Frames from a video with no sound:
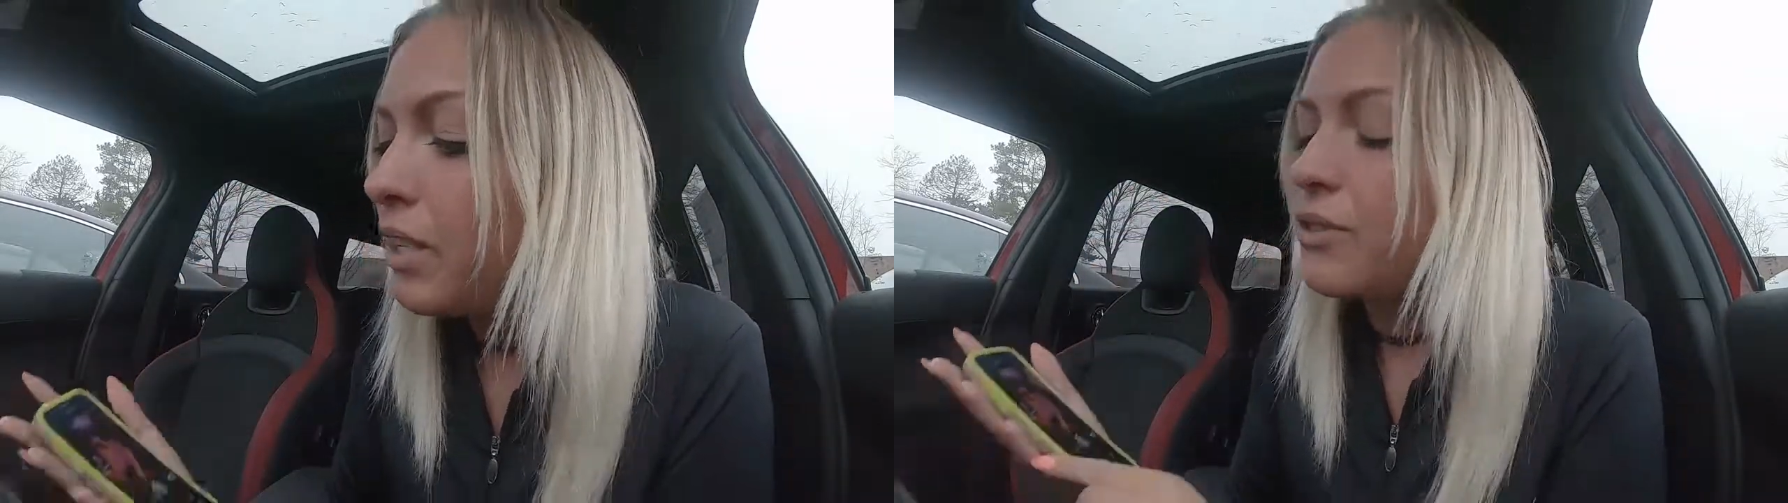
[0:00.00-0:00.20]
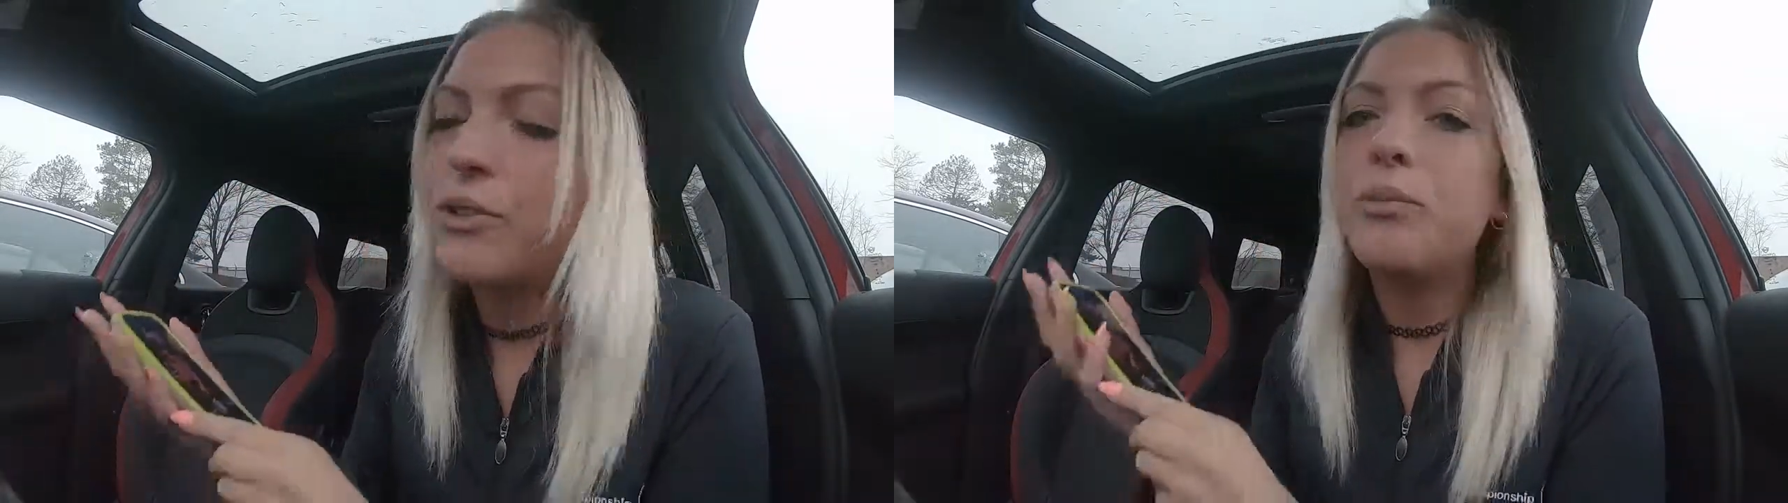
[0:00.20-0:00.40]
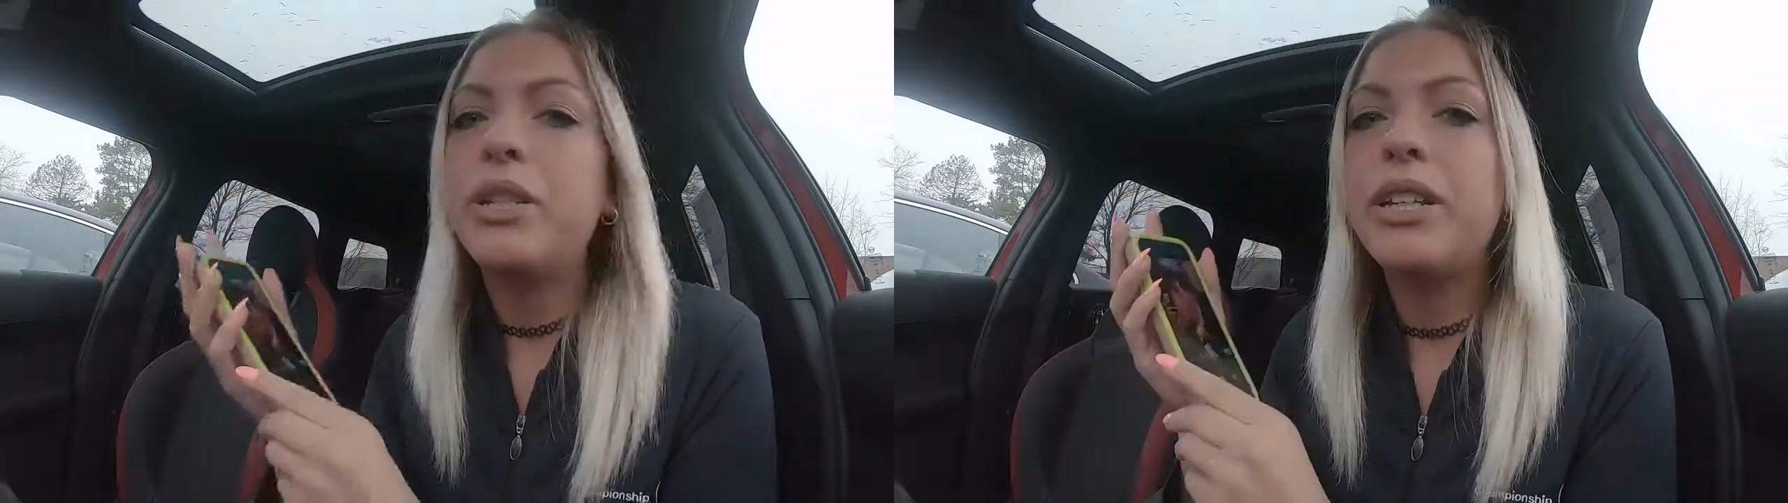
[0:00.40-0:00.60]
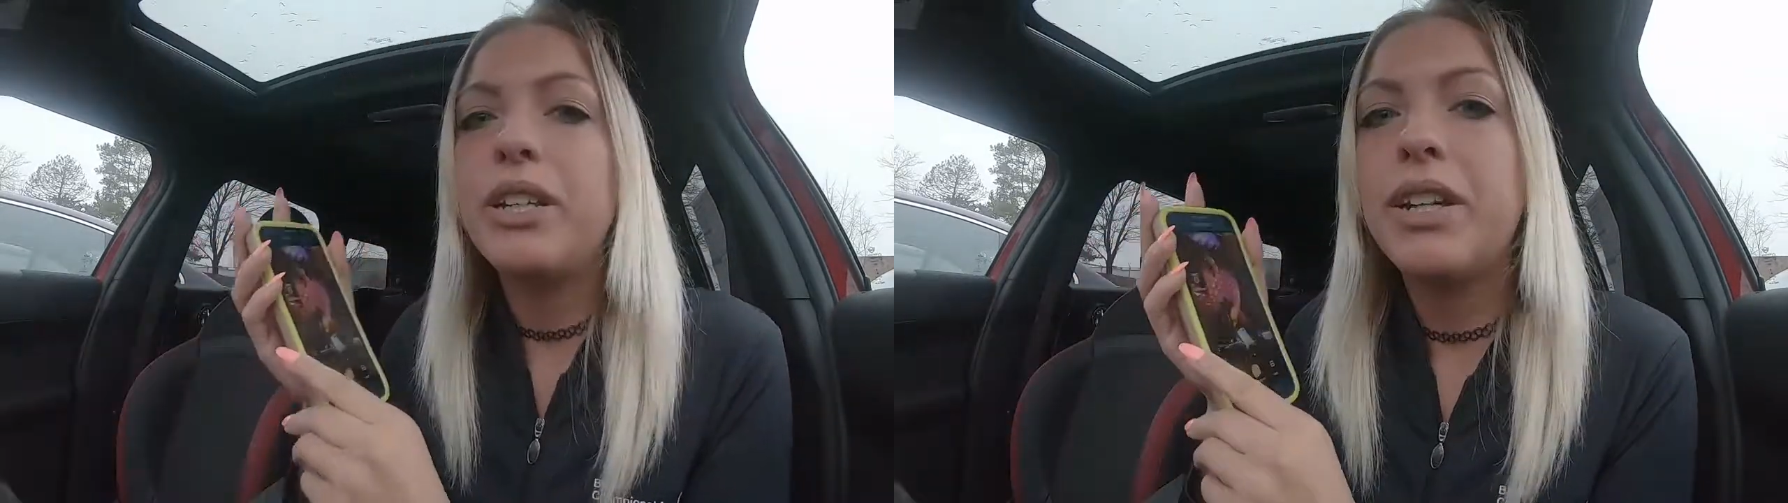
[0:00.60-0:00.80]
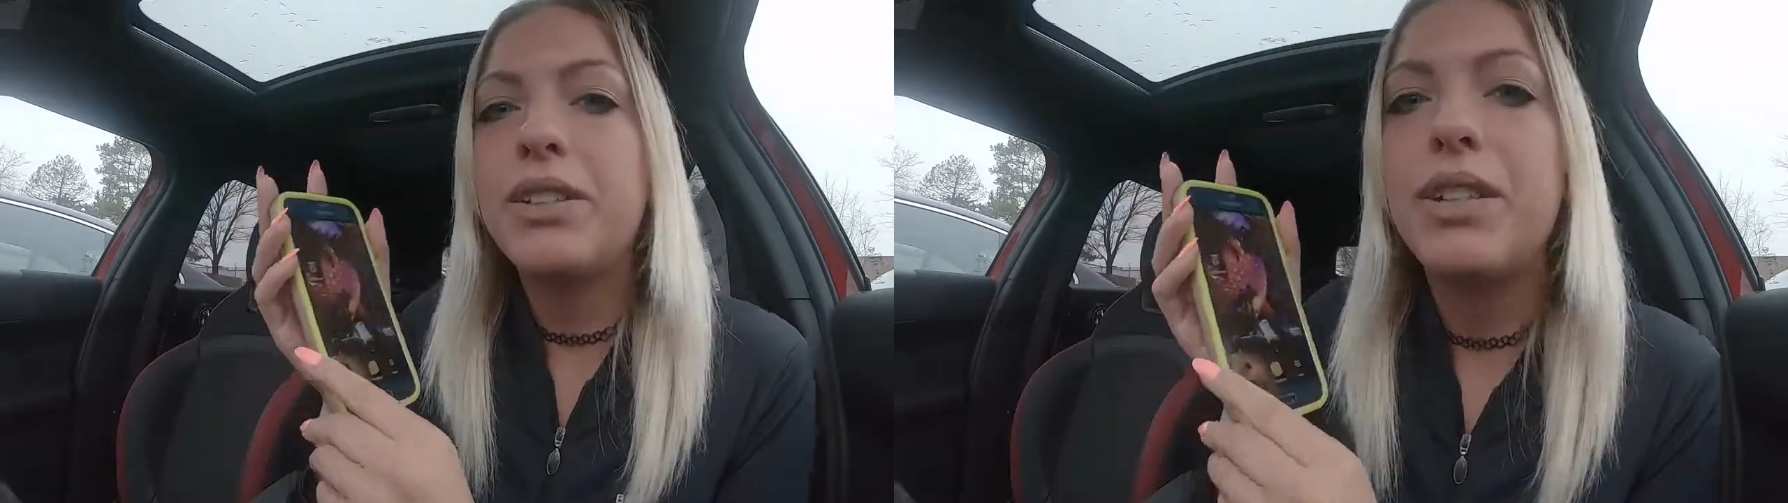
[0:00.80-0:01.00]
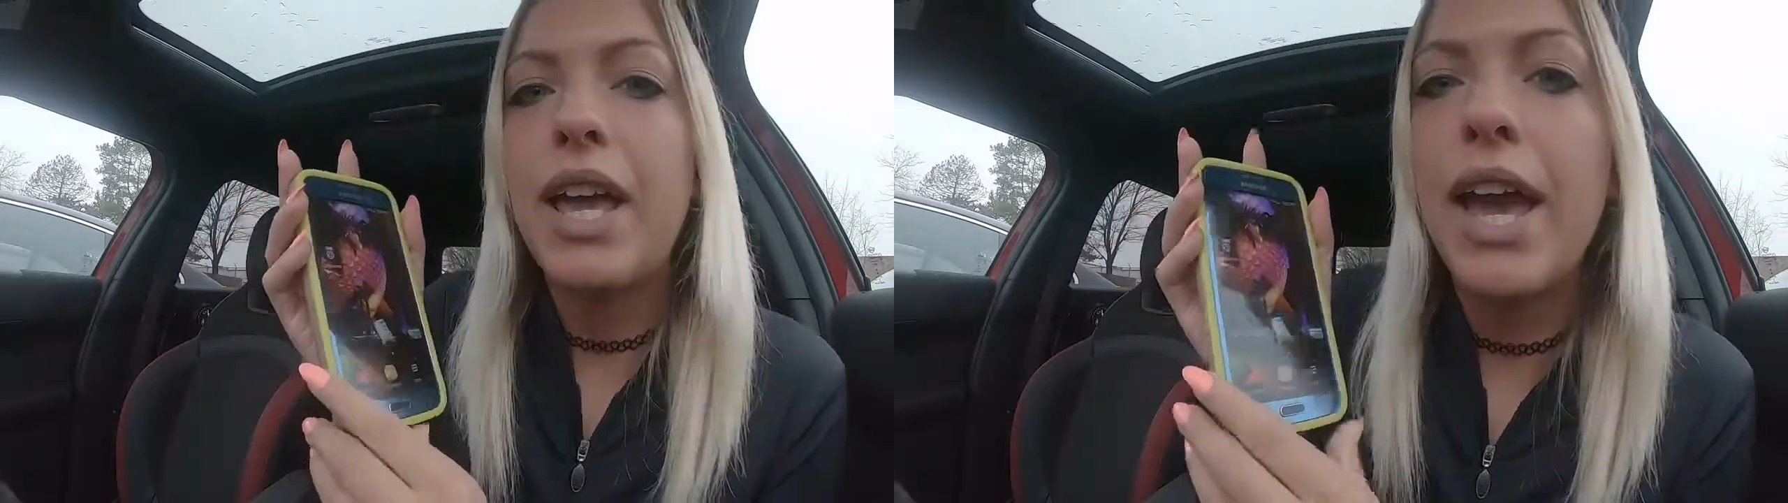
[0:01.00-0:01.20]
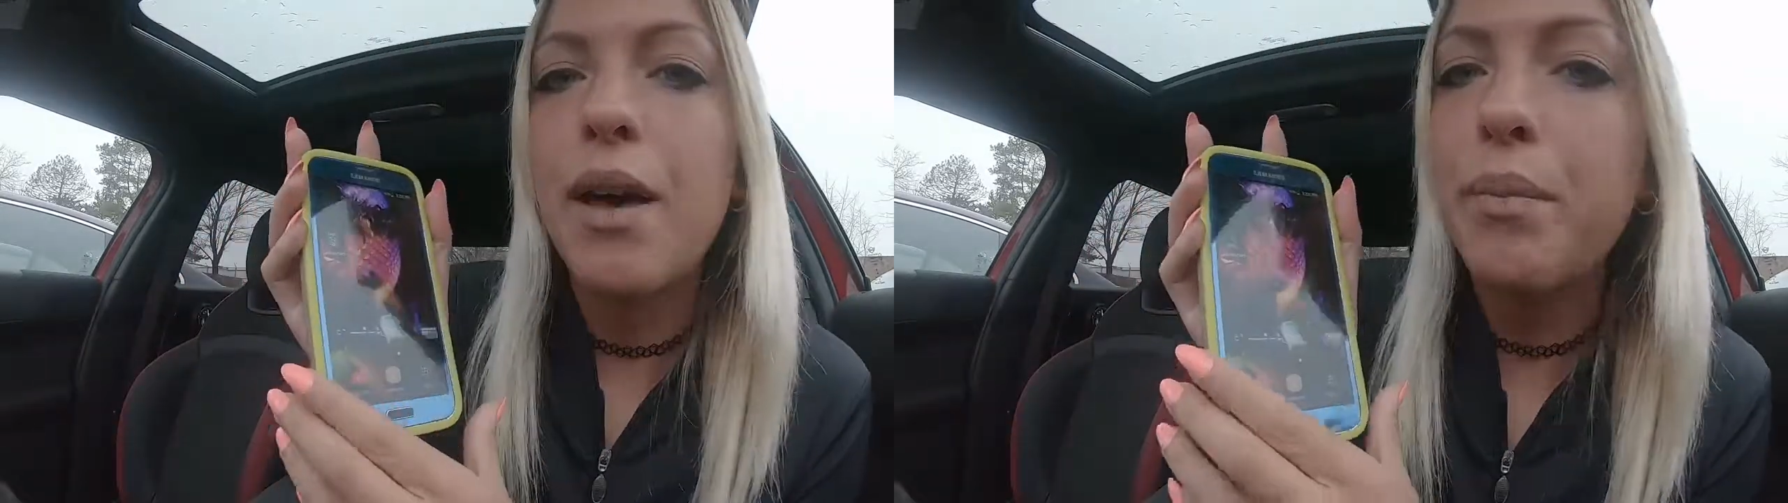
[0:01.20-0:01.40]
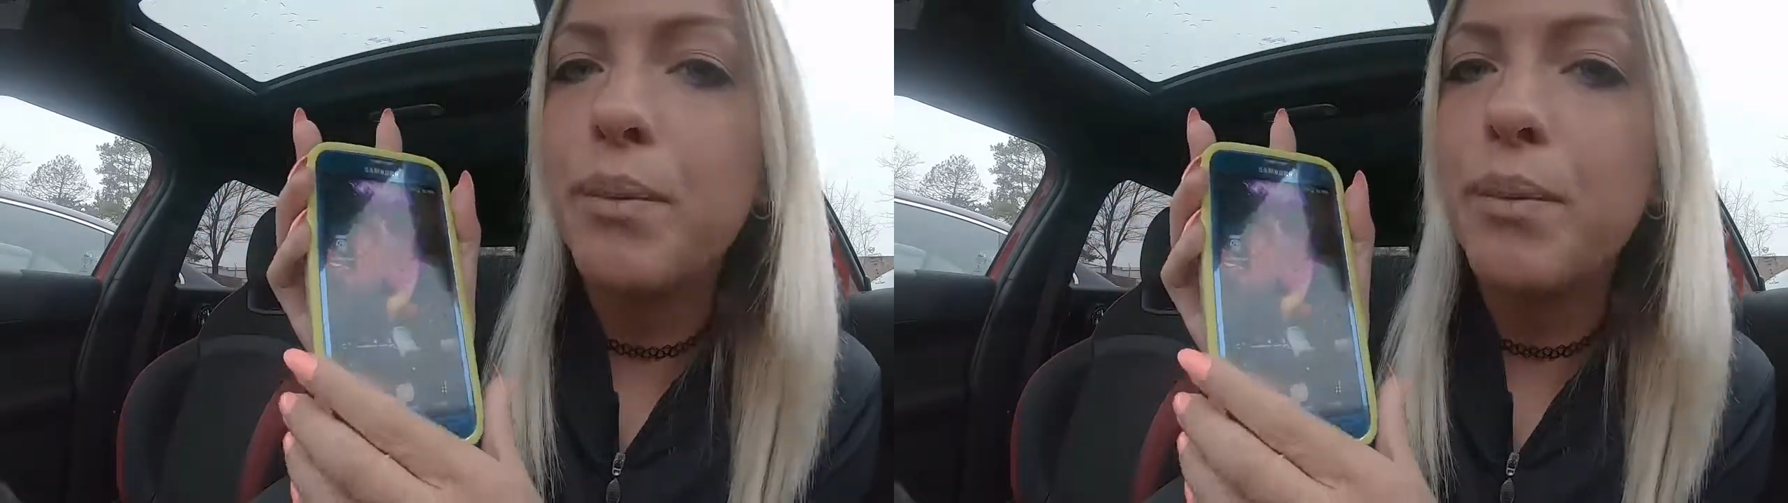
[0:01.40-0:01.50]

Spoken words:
So your Mini Connected app,